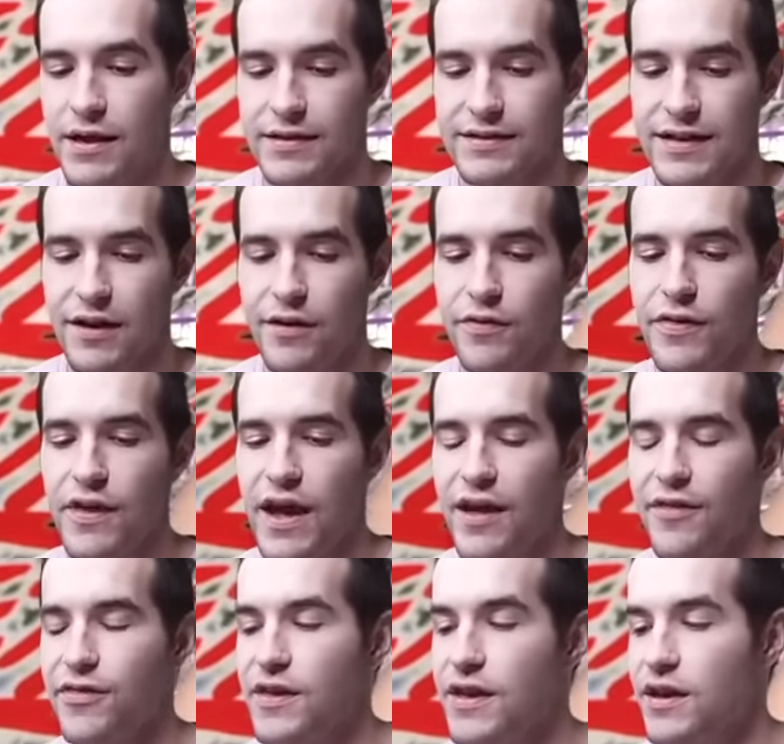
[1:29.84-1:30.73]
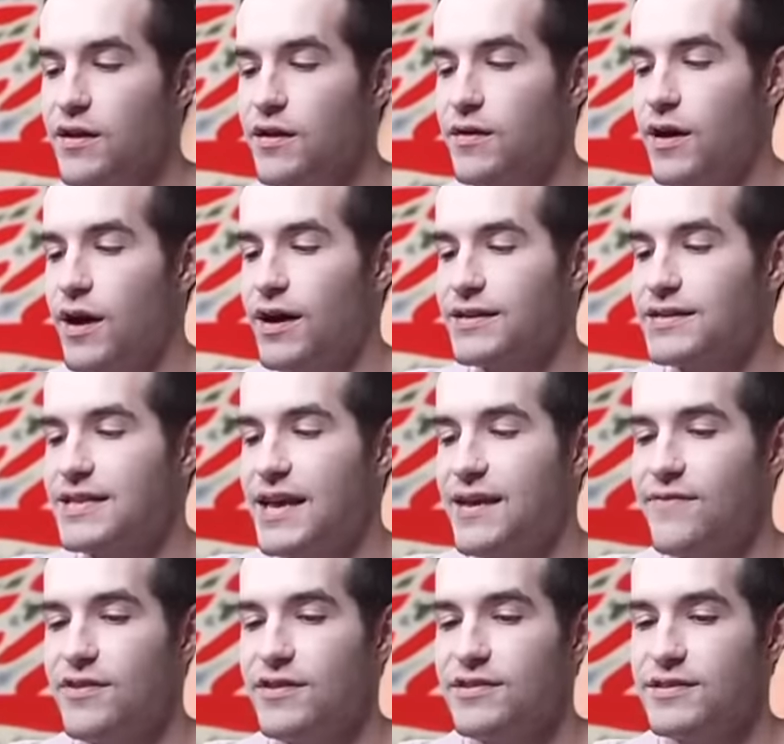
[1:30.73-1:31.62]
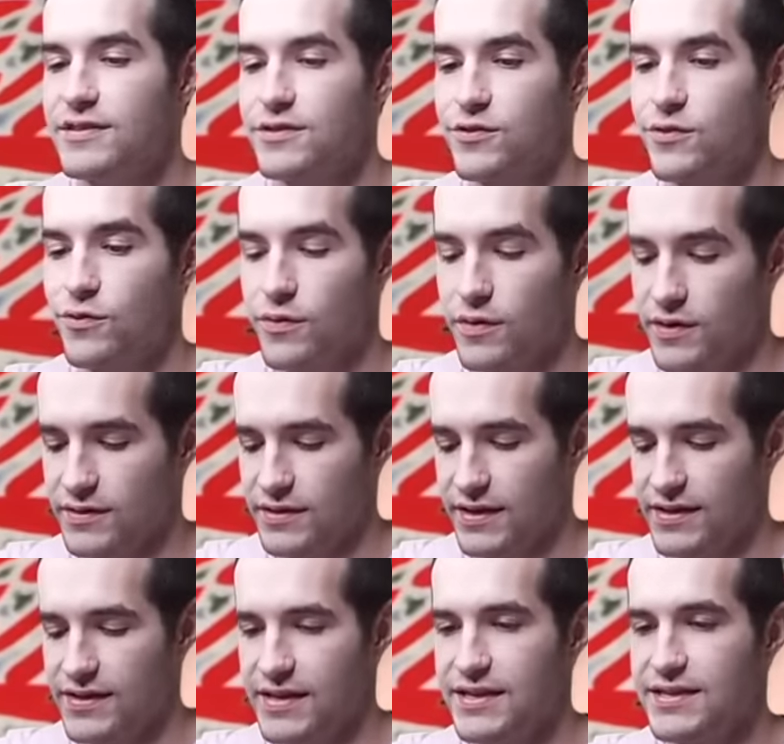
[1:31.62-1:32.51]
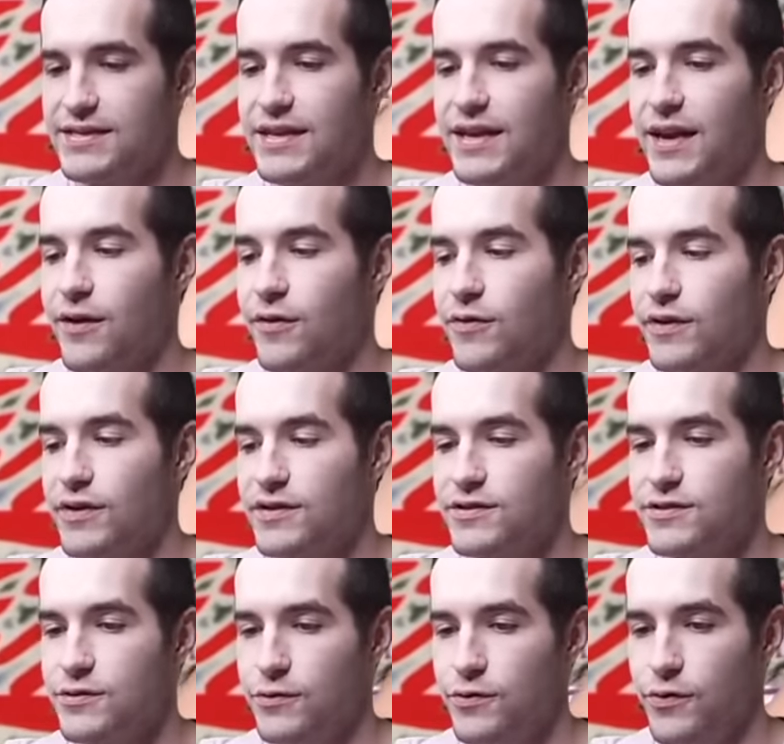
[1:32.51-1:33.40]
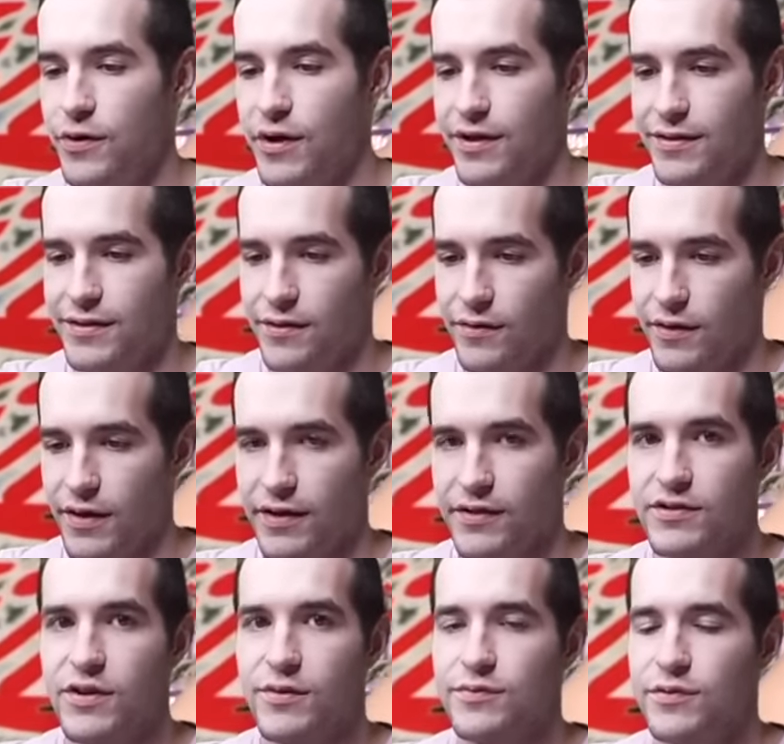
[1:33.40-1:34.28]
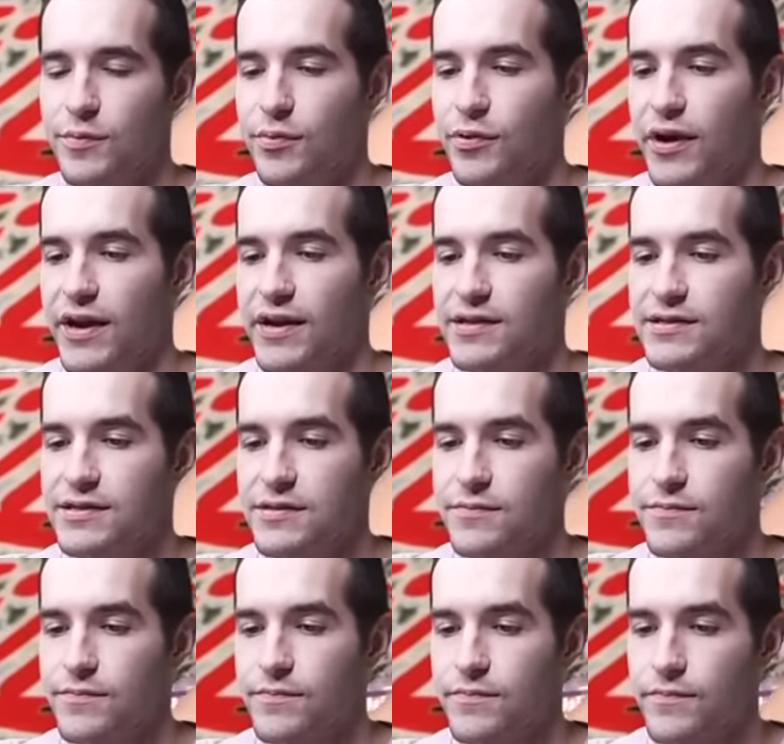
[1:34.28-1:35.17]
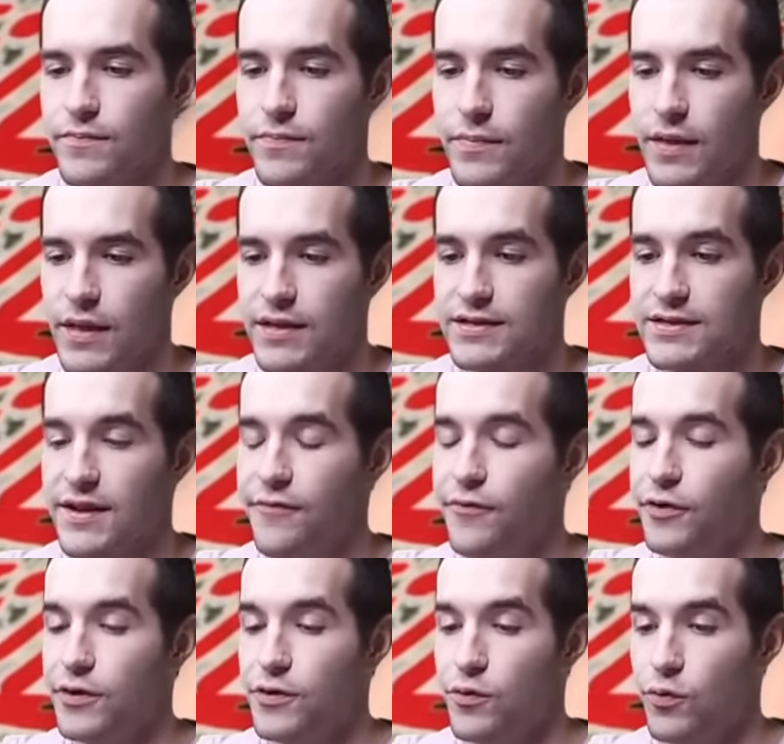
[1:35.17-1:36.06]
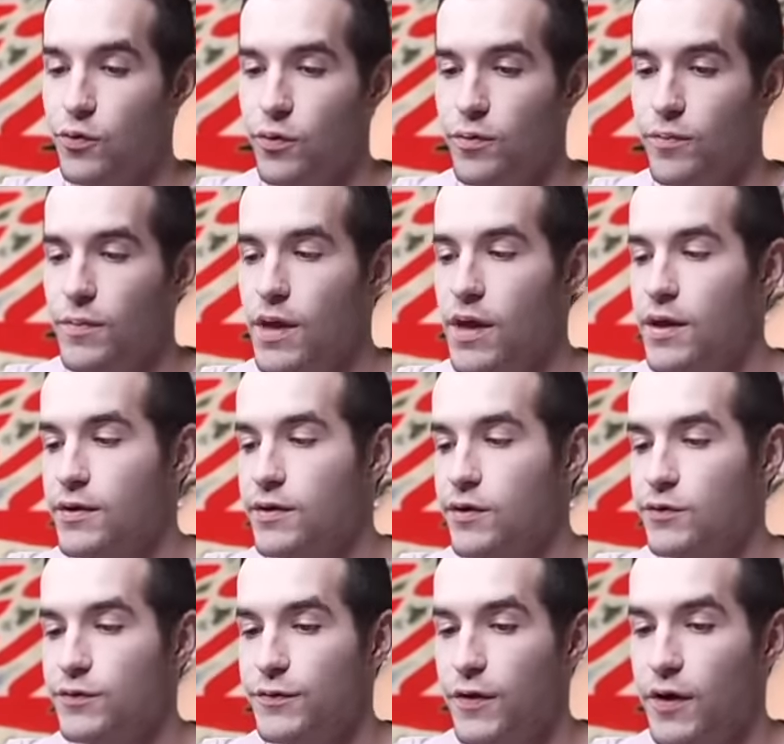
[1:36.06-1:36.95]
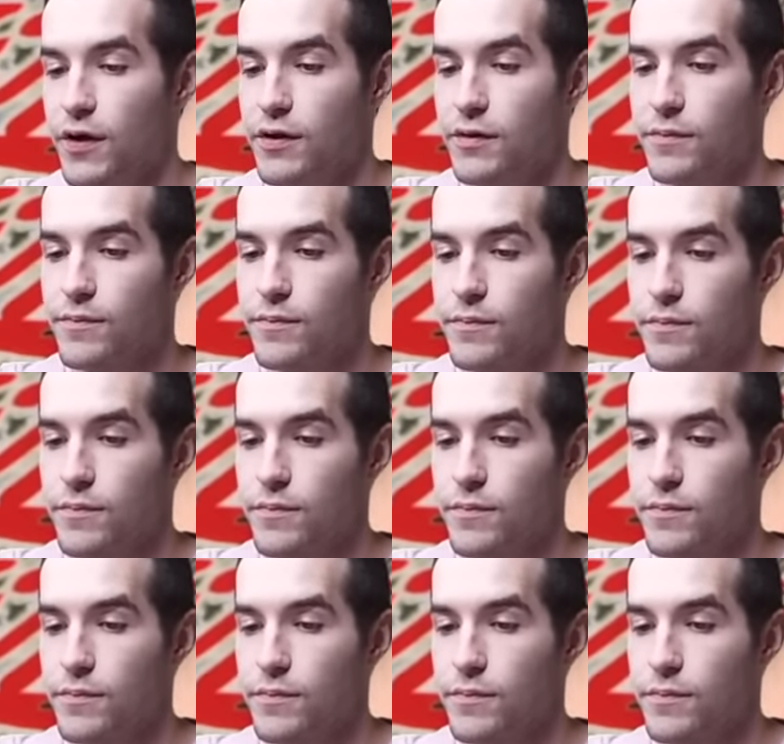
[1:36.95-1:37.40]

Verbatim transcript: Because I don't think, I think Octavius is, is like decent. I don't think it's too great though. Like in terms of price, it's definitely cool. Ghost Fog.